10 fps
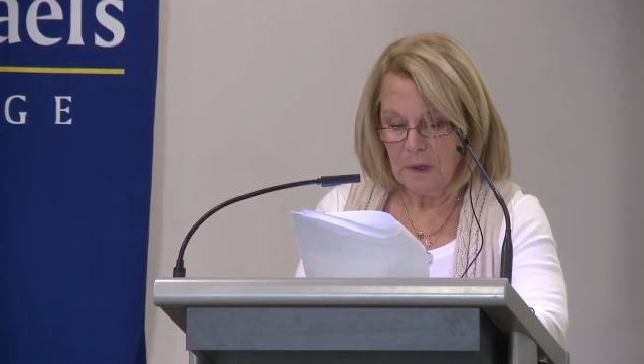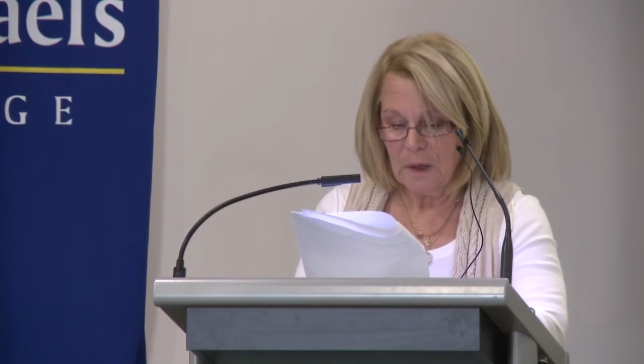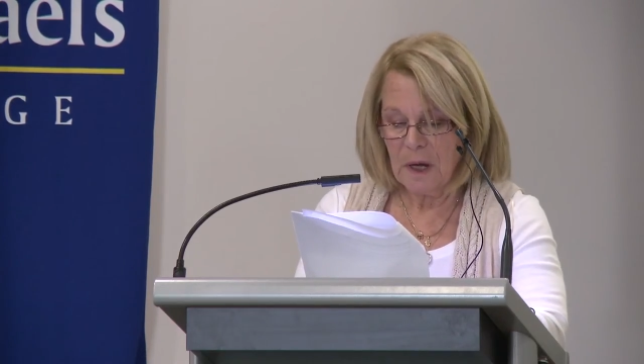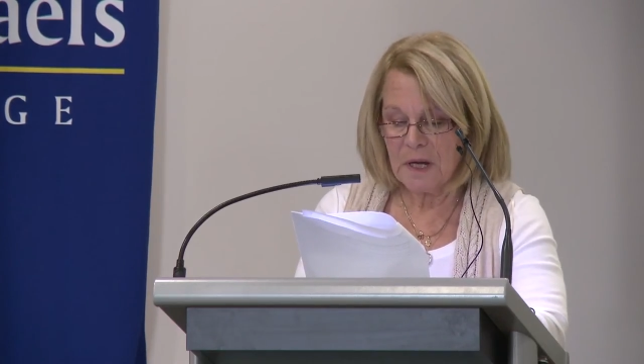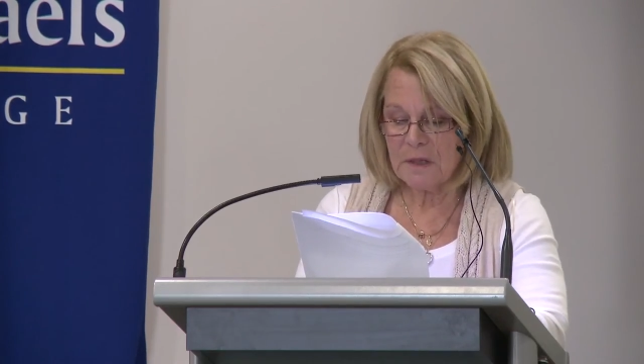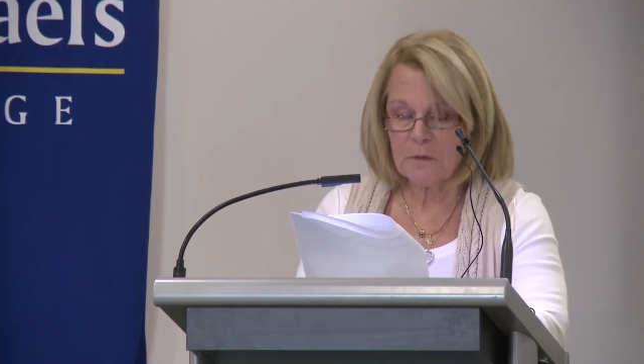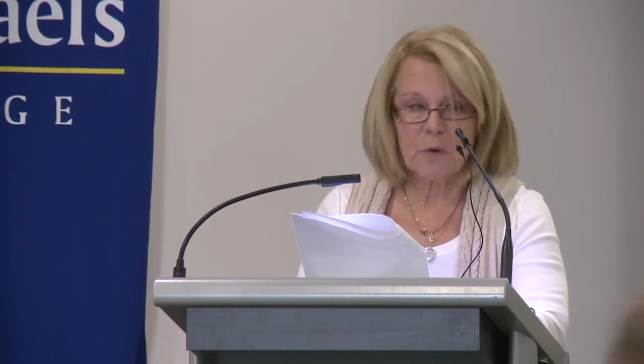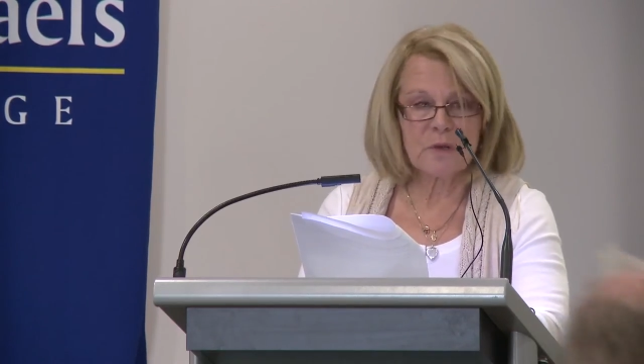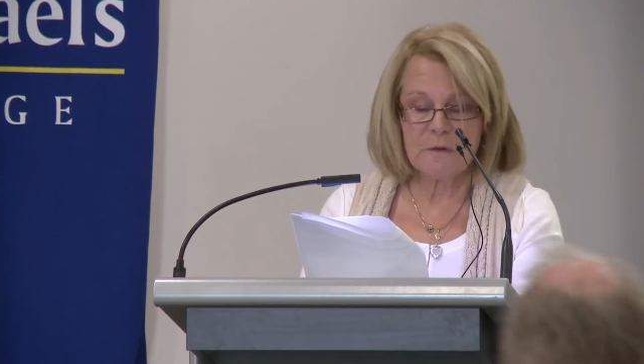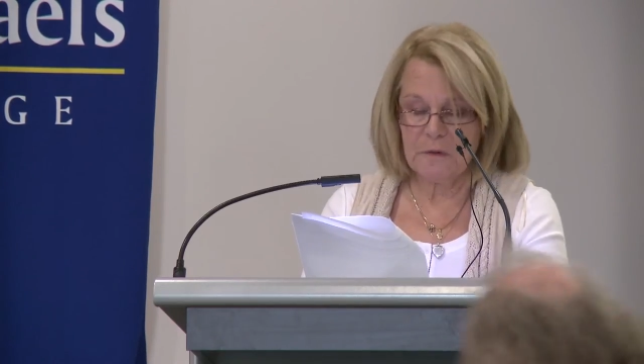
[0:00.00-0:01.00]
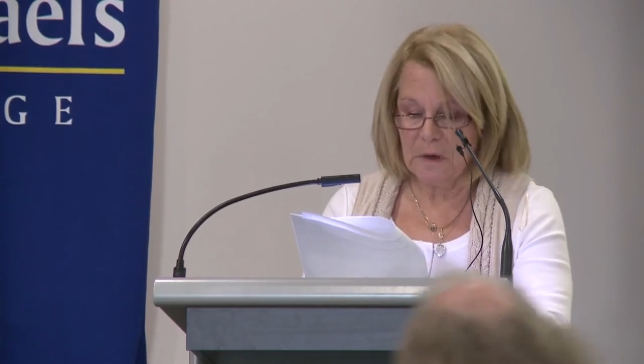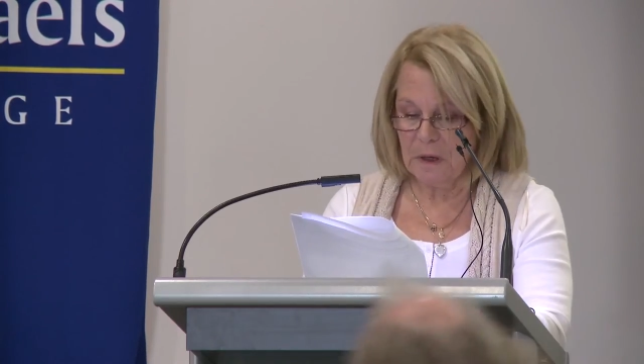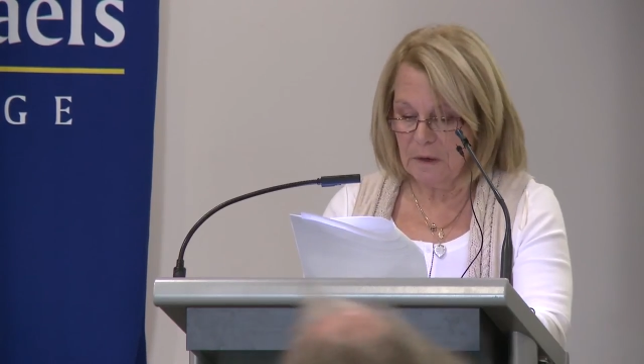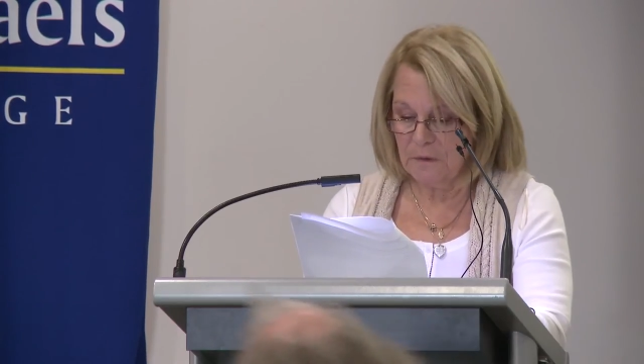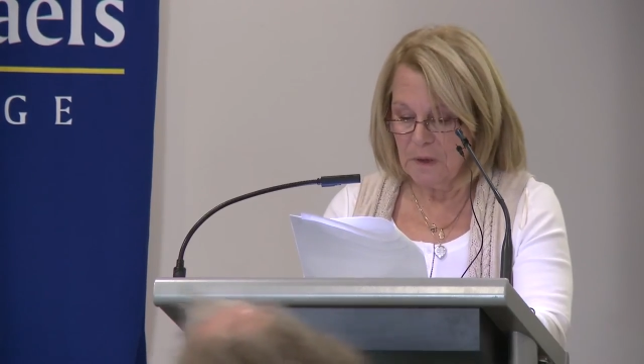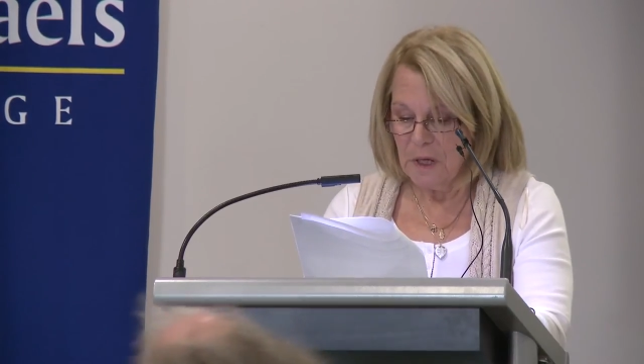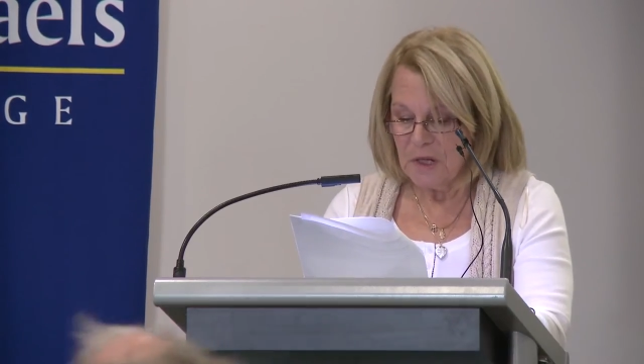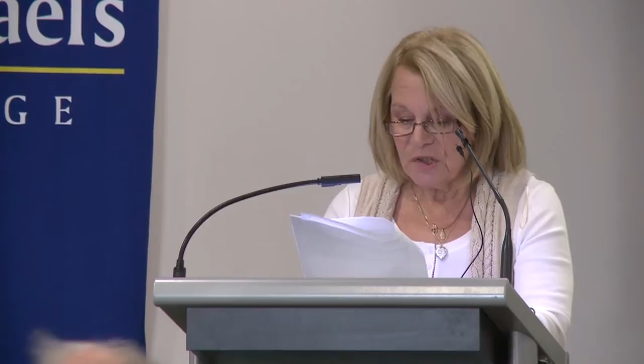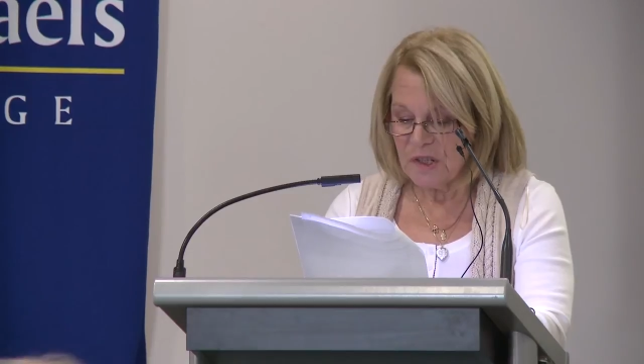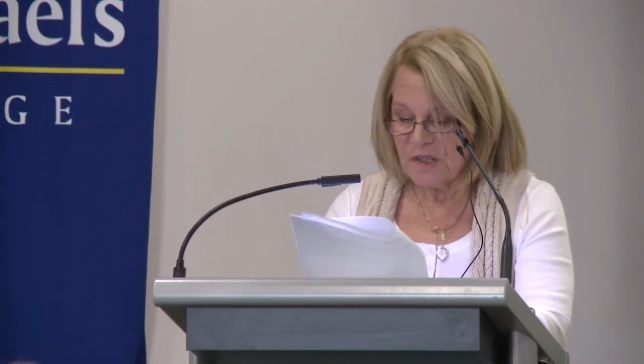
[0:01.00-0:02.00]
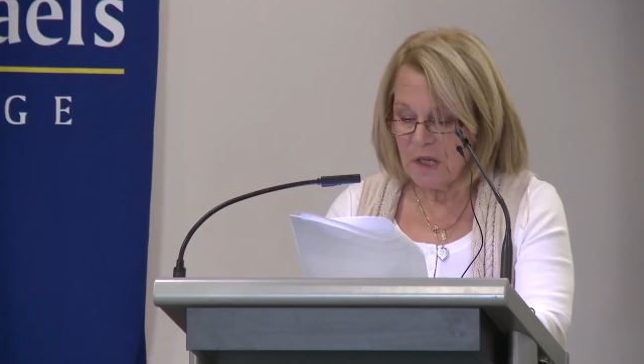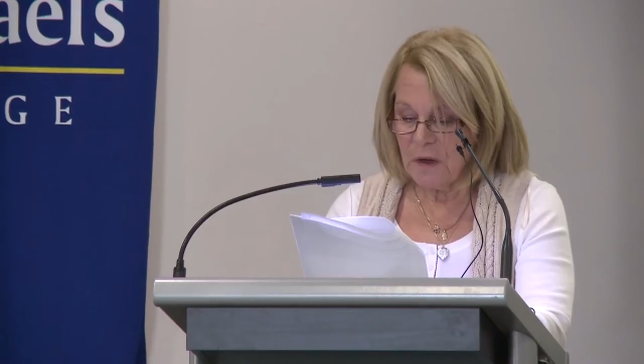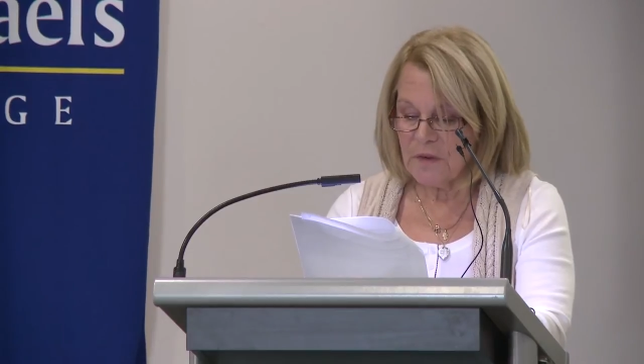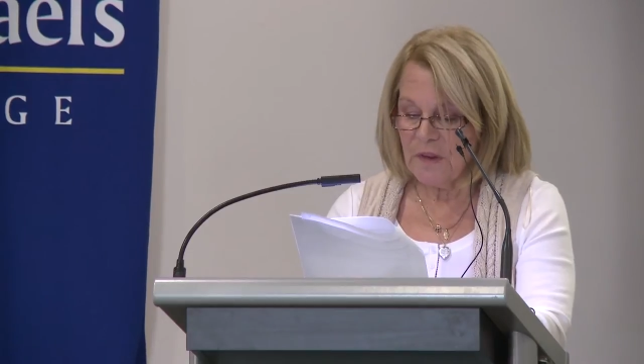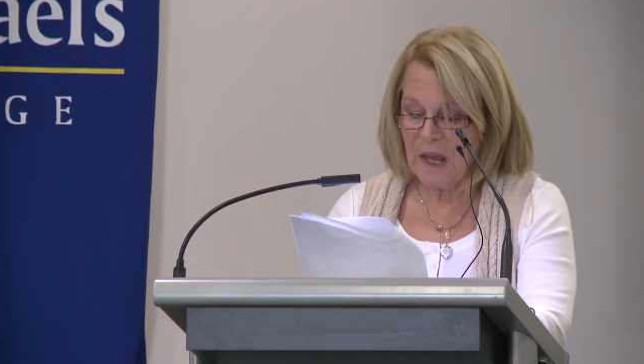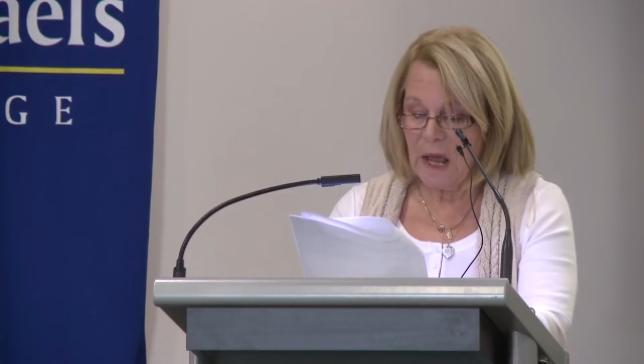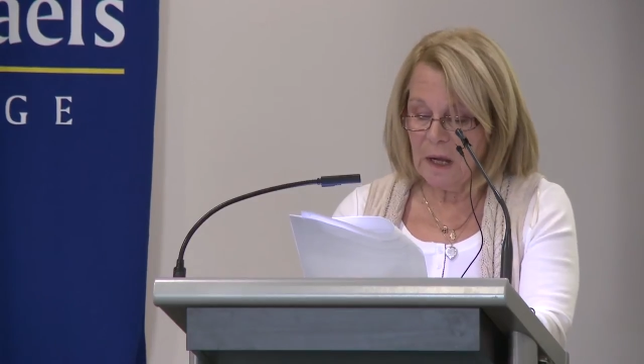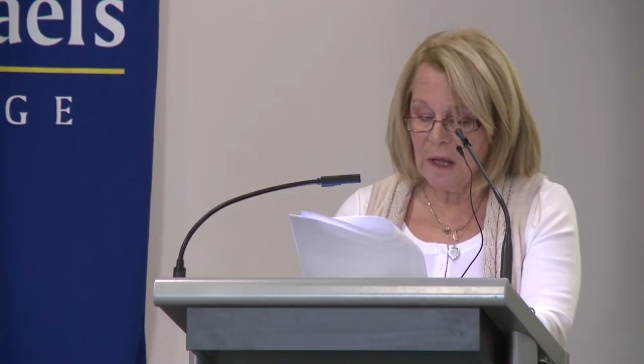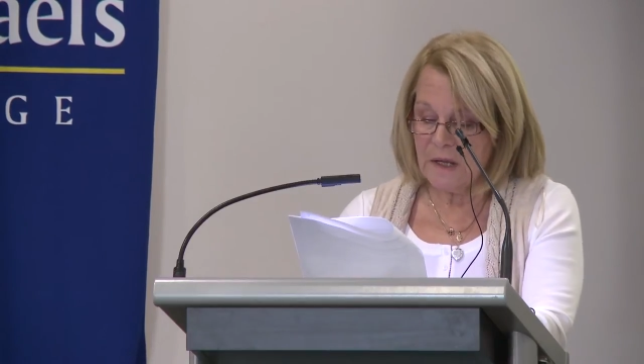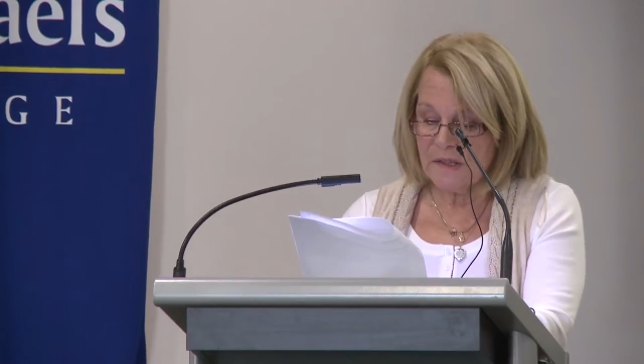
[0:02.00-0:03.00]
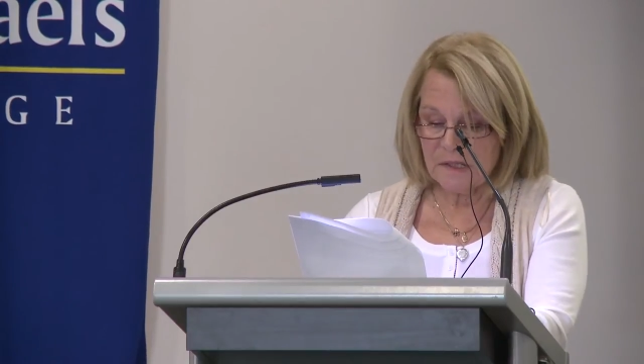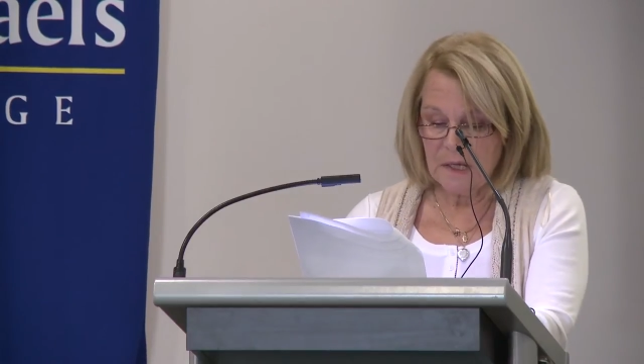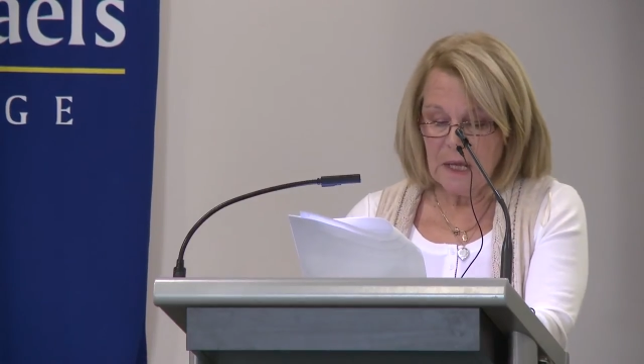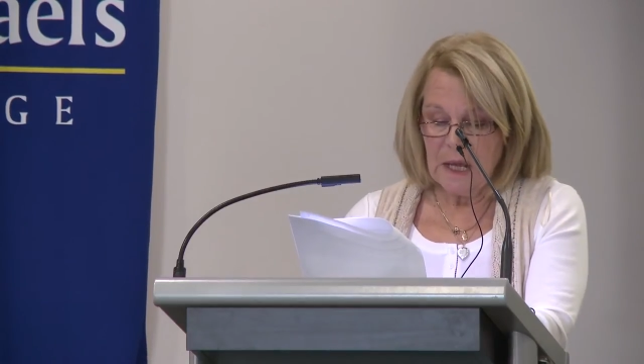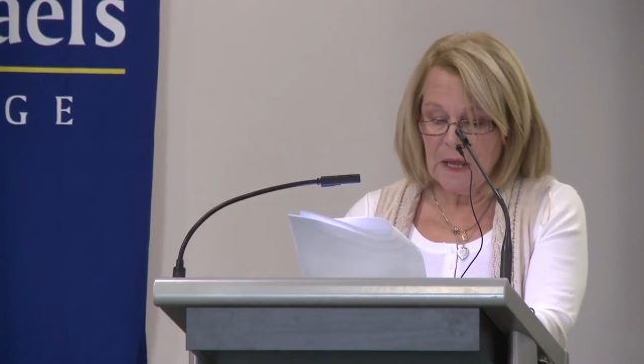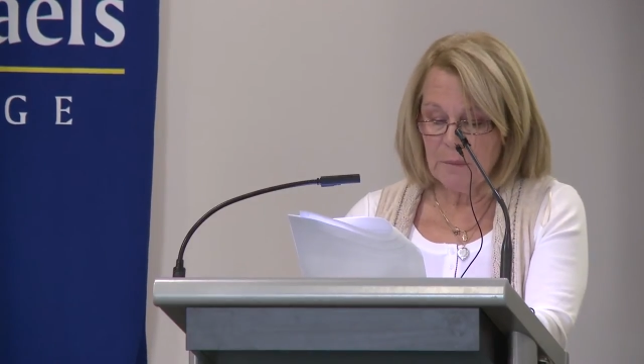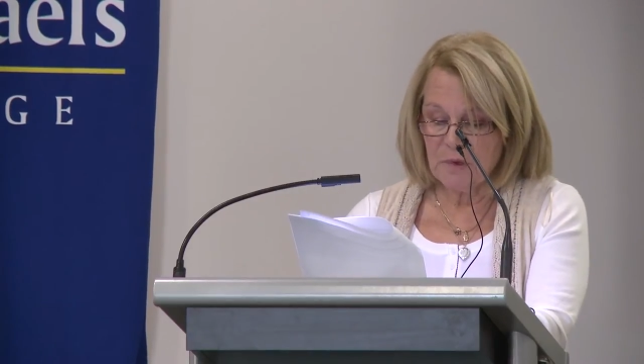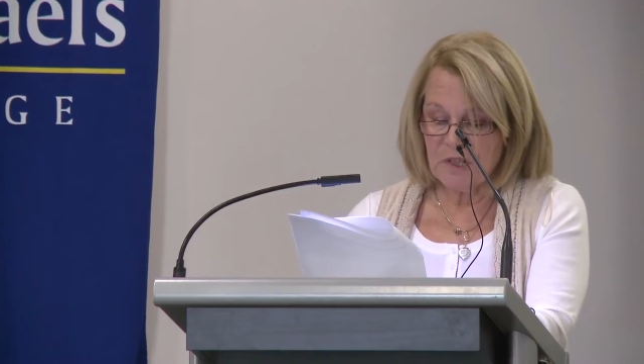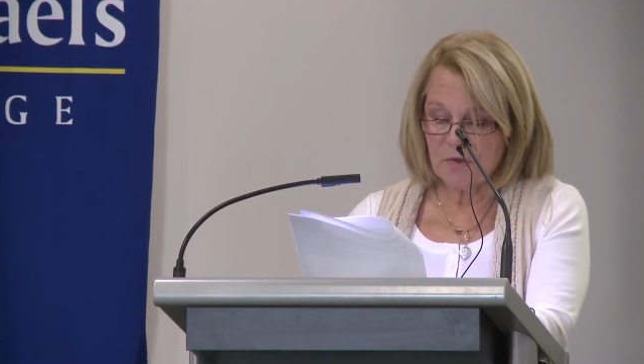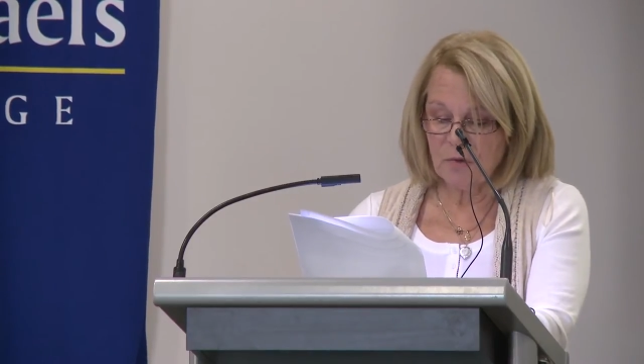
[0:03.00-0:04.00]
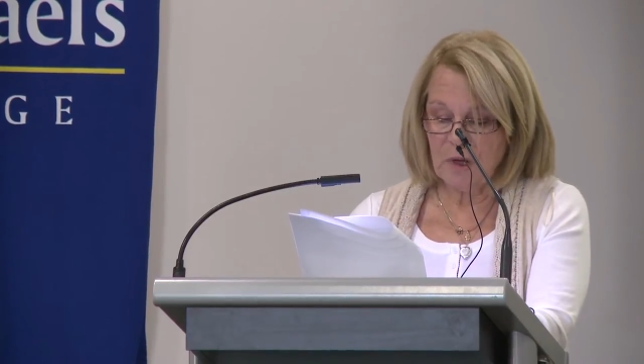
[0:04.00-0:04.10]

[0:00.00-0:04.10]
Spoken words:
1945, just after the Allies and British